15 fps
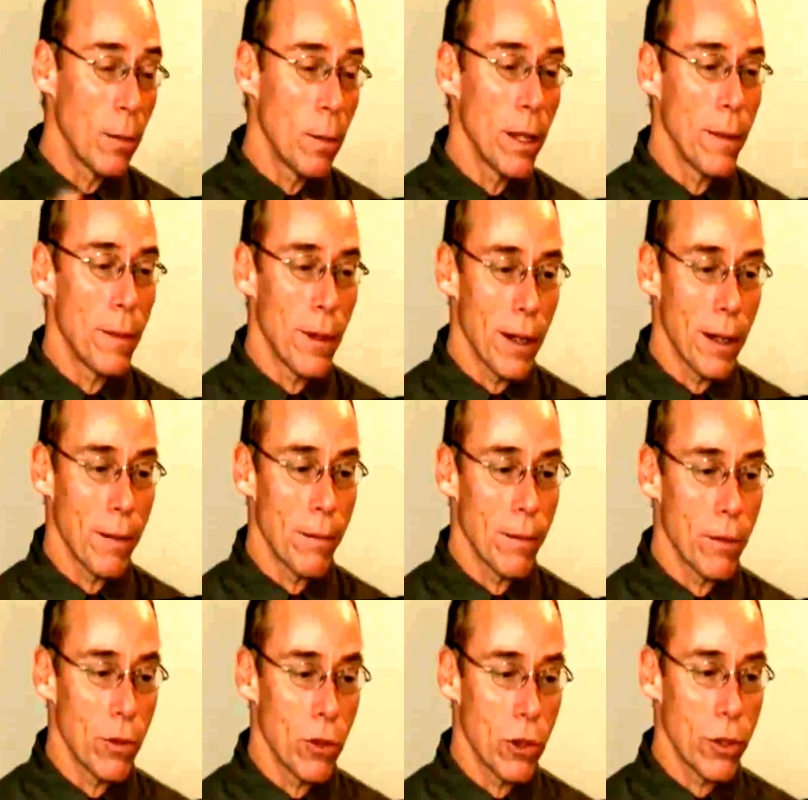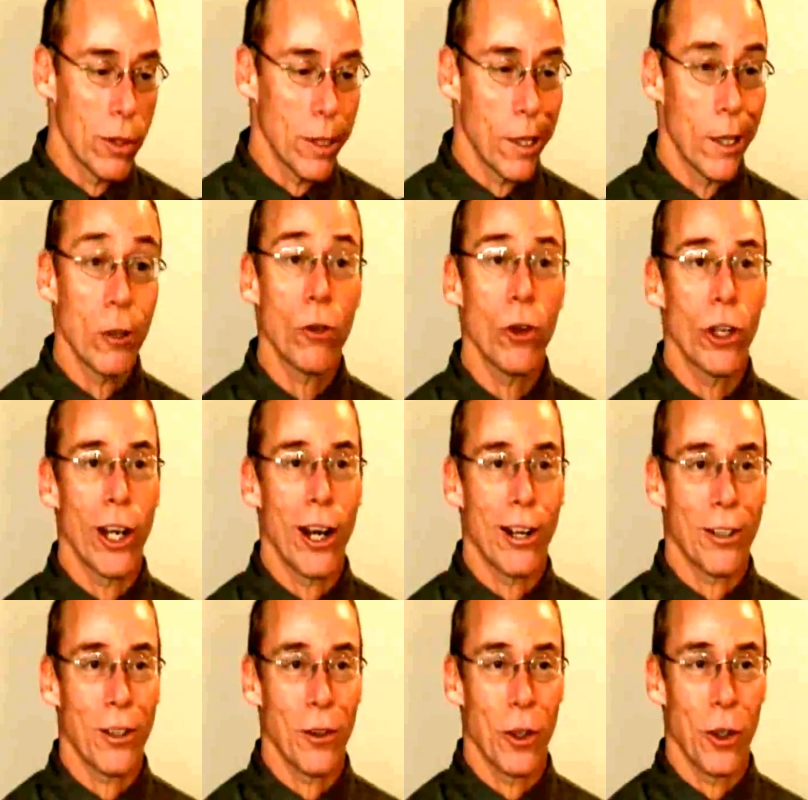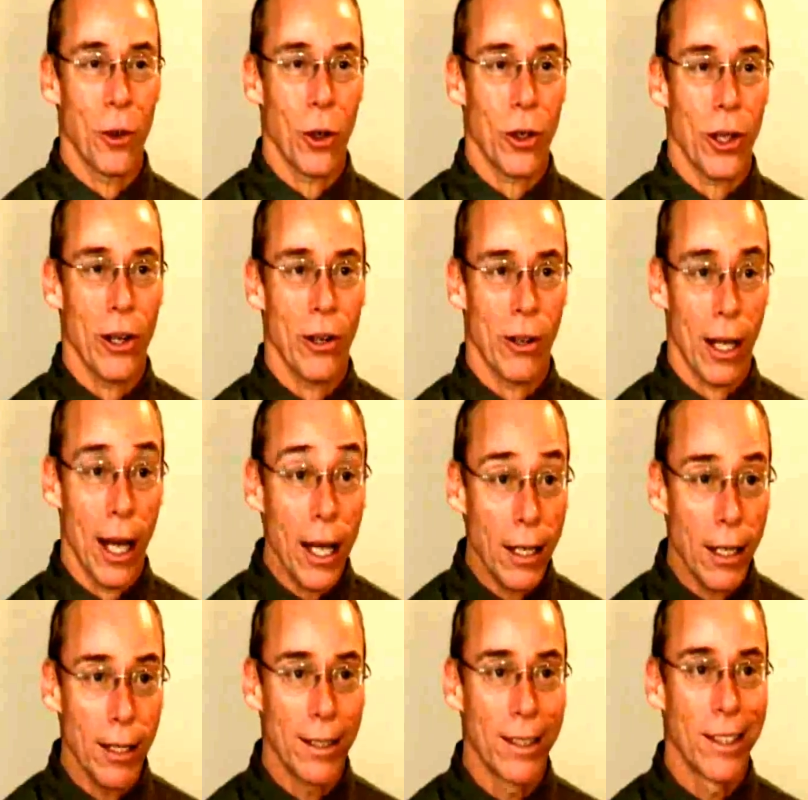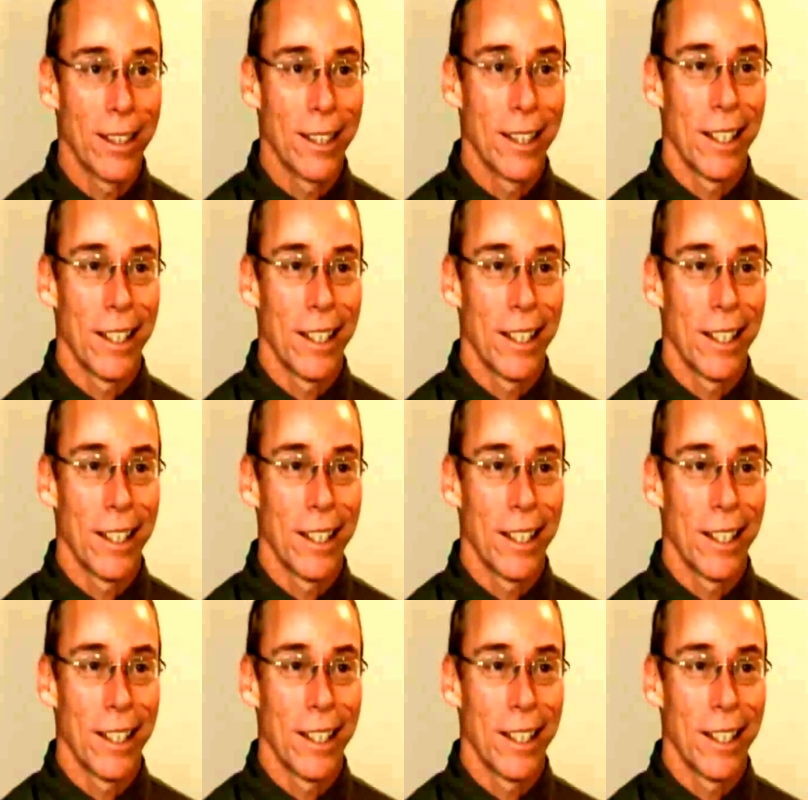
tell people I was just a country doctor in North Carolina